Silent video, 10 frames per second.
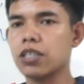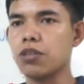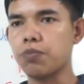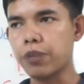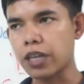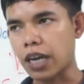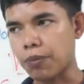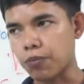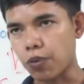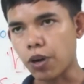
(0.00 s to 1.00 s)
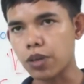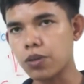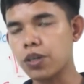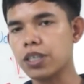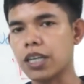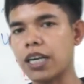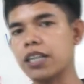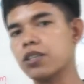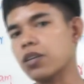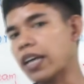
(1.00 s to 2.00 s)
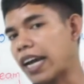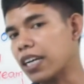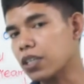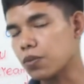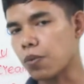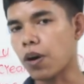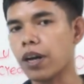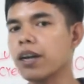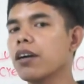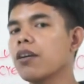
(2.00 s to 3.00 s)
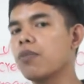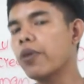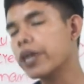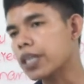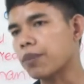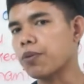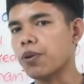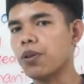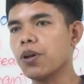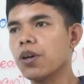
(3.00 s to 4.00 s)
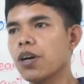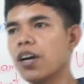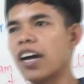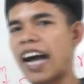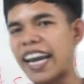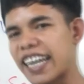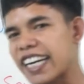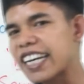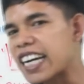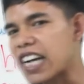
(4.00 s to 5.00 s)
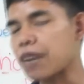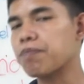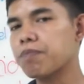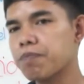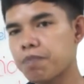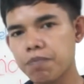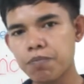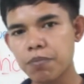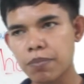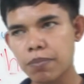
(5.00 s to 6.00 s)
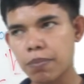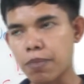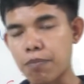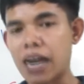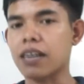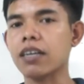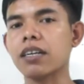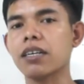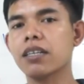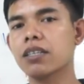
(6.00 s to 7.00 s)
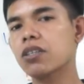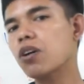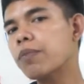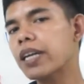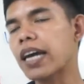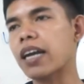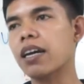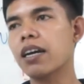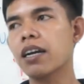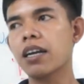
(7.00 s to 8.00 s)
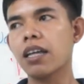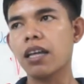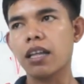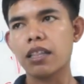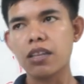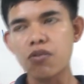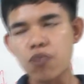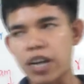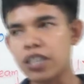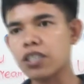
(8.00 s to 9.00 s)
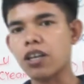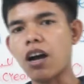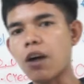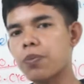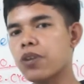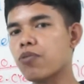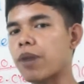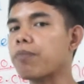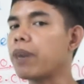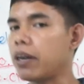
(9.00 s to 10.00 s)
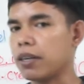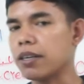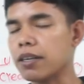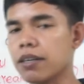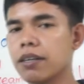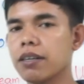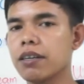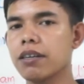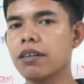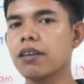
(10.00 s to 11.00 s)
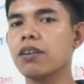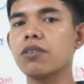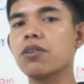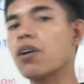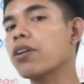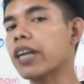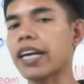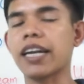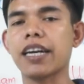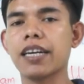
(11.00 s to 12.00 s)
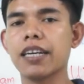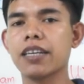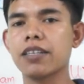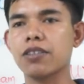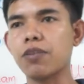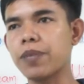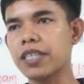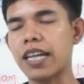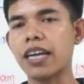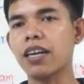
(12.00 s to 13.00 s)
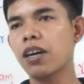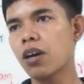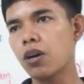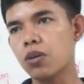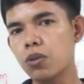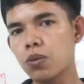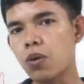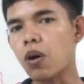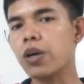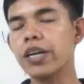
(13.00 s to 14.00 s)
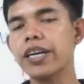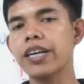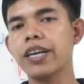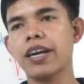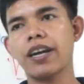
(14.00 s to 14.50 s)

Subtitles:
to pick up one, you decided to get this one. For example, I need the red marker. So I mean that the rest of the red marker, you don't need it. So it means that you already